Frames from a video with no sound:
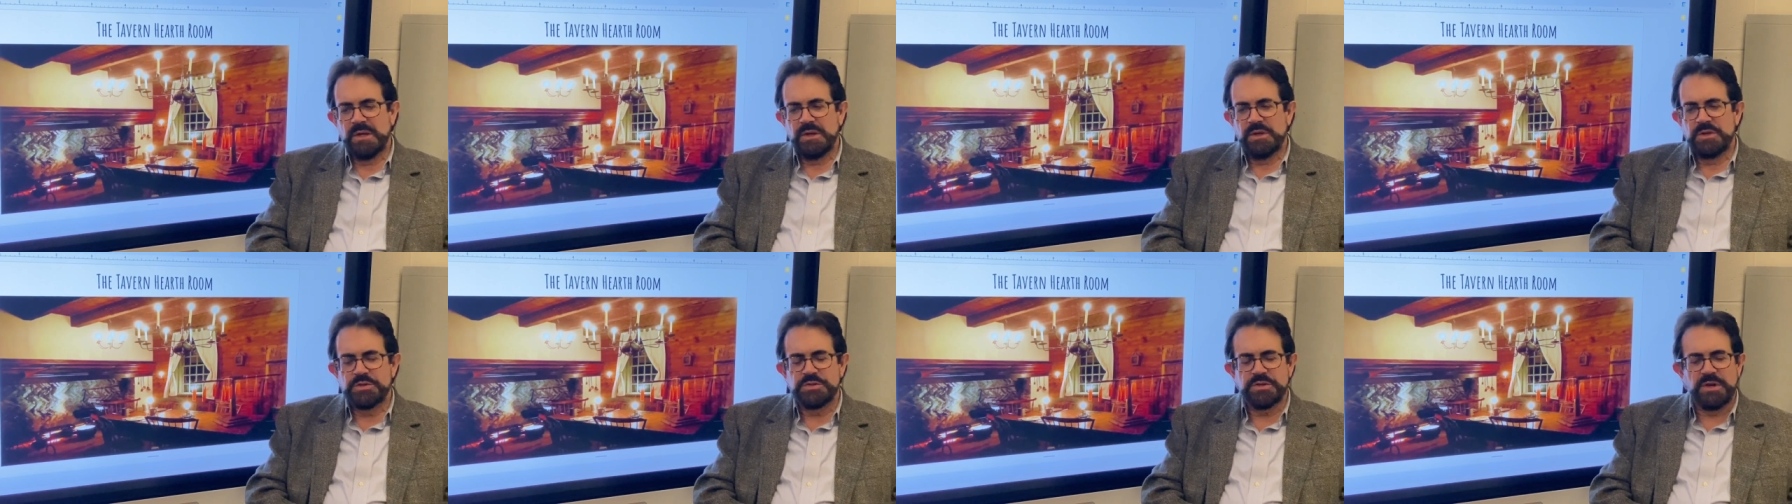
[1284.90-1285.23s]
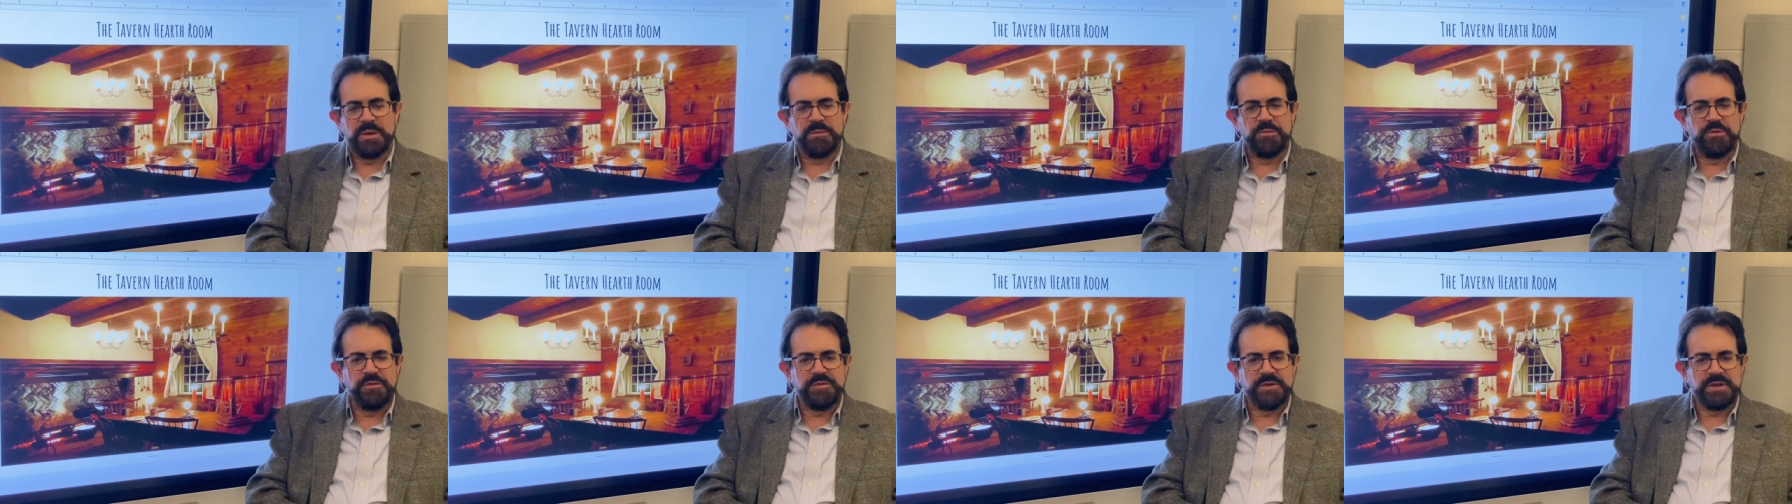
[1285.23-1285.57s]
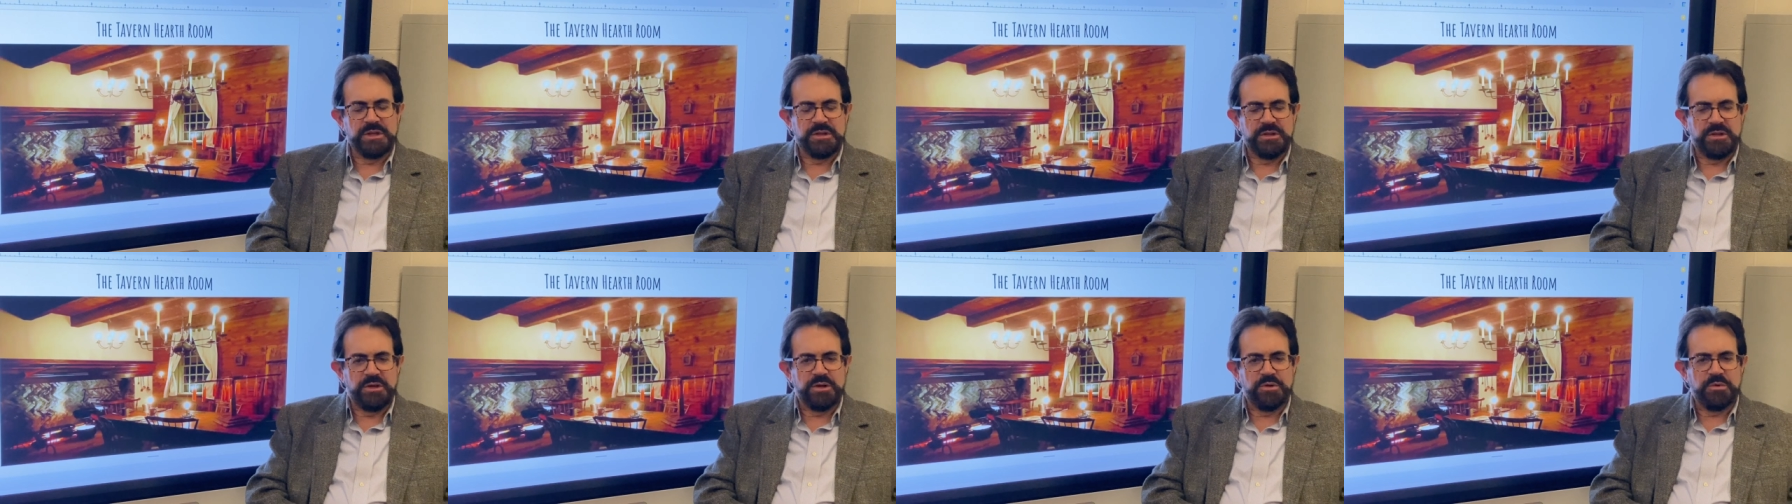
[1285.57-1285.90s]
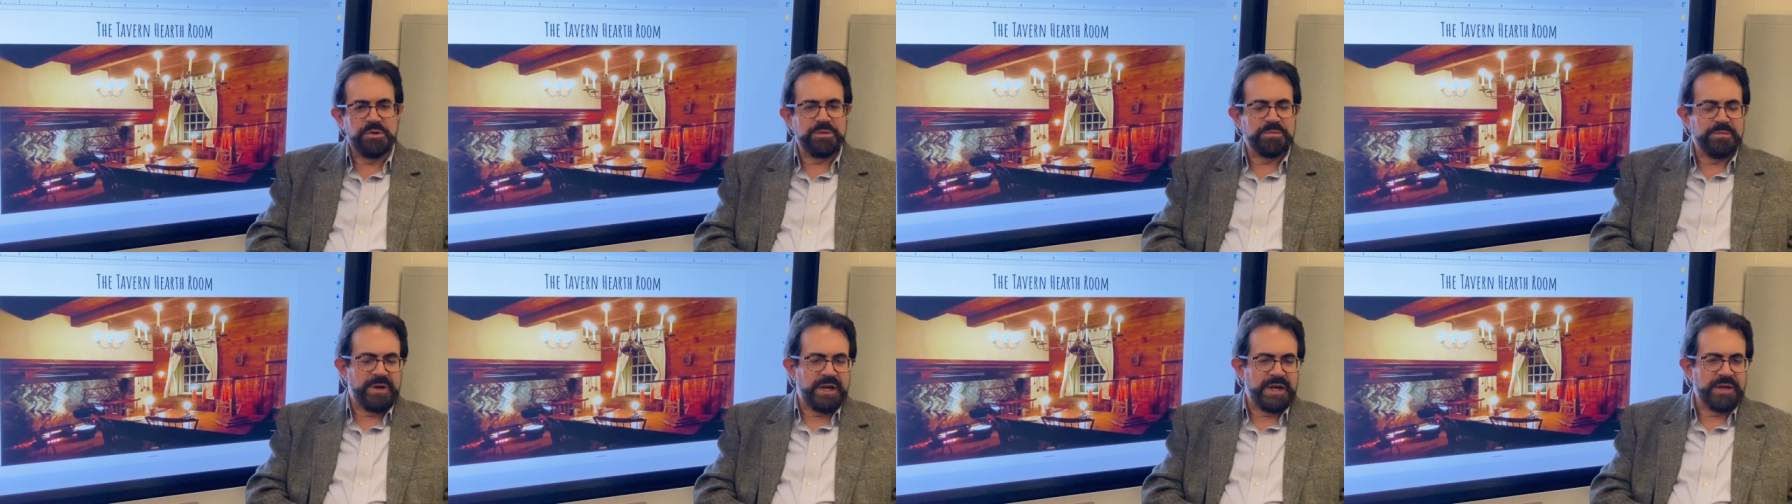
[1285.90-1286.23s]
So I'm moving along
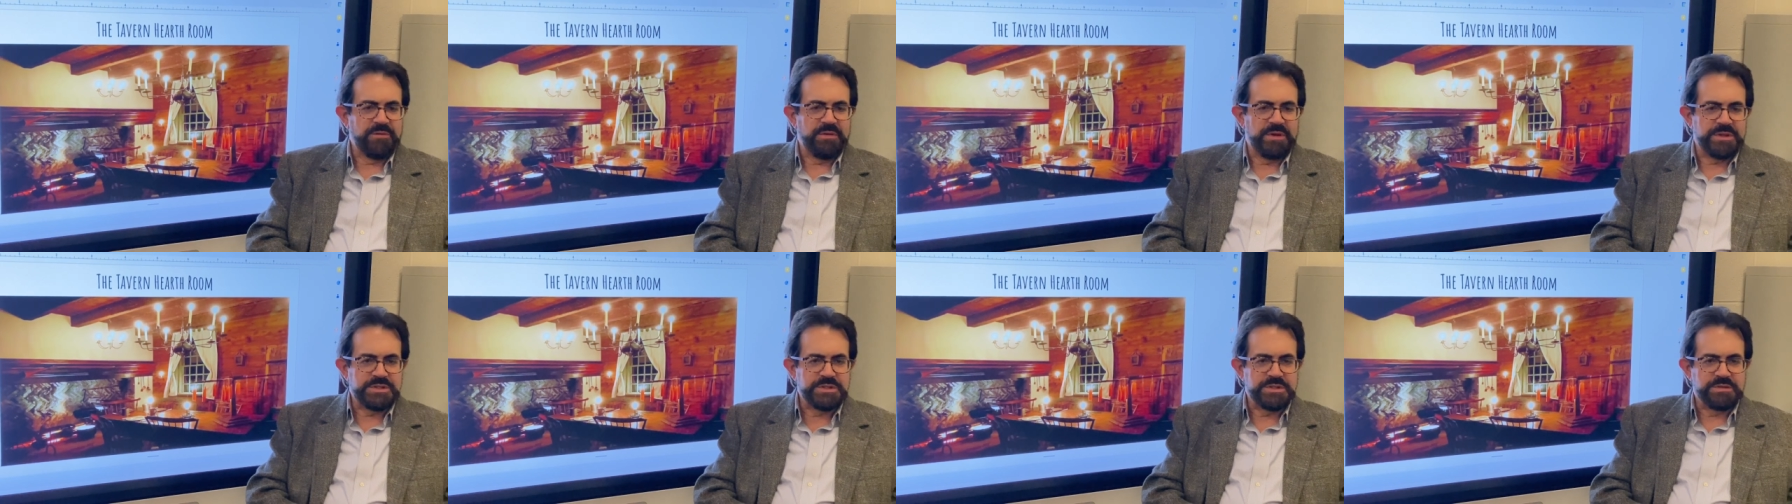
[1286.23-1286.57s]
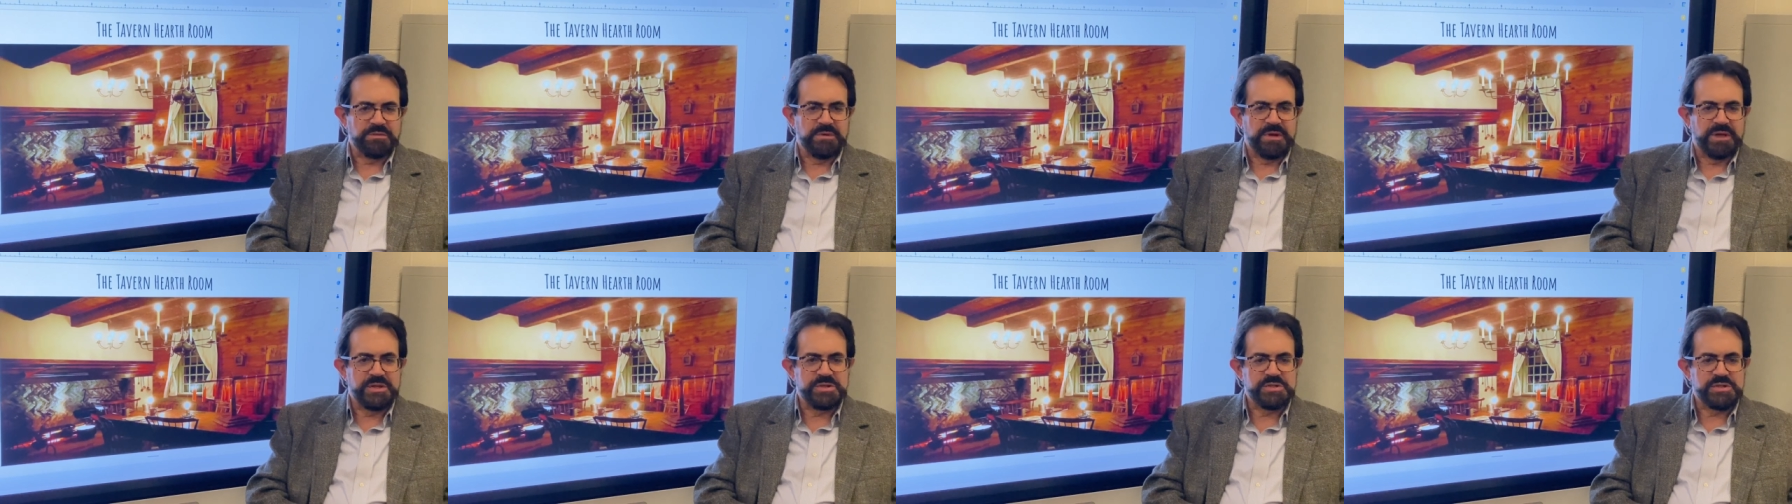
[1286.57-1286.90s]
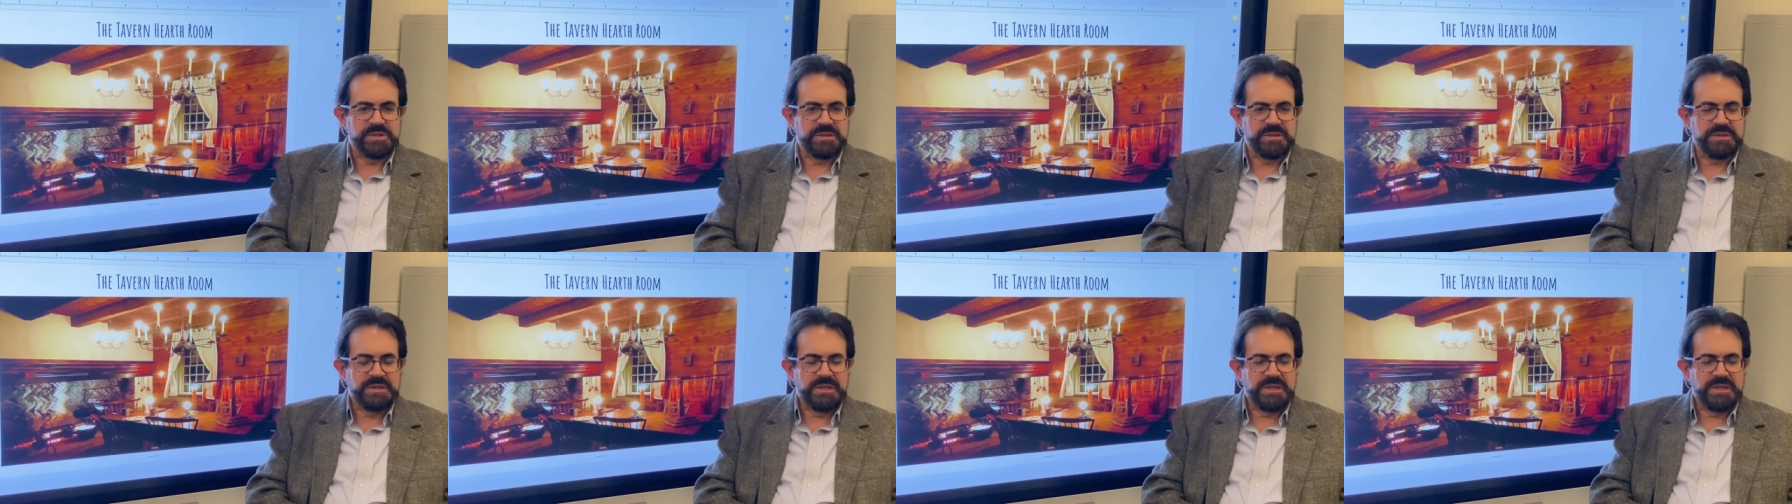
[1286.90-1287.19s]
with my restoration,